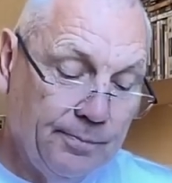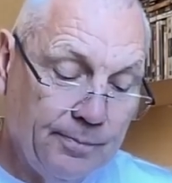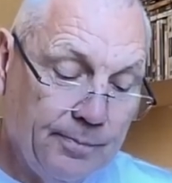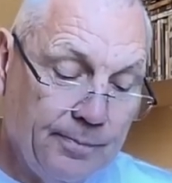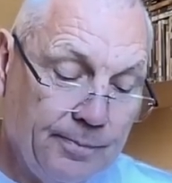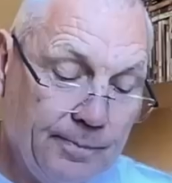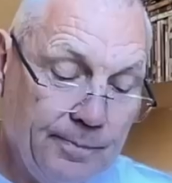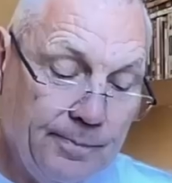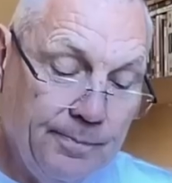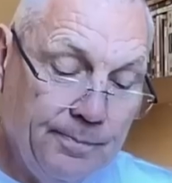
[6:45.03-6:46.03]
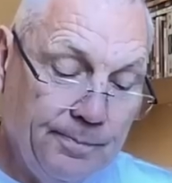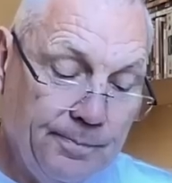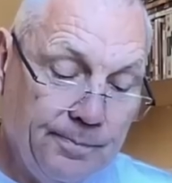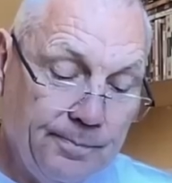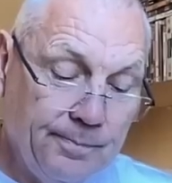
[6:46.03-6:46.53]

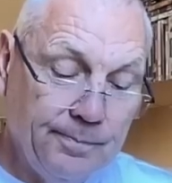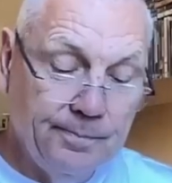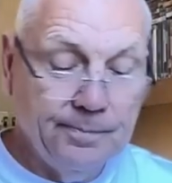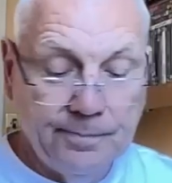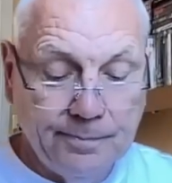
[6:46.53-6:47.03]
(no one is talking)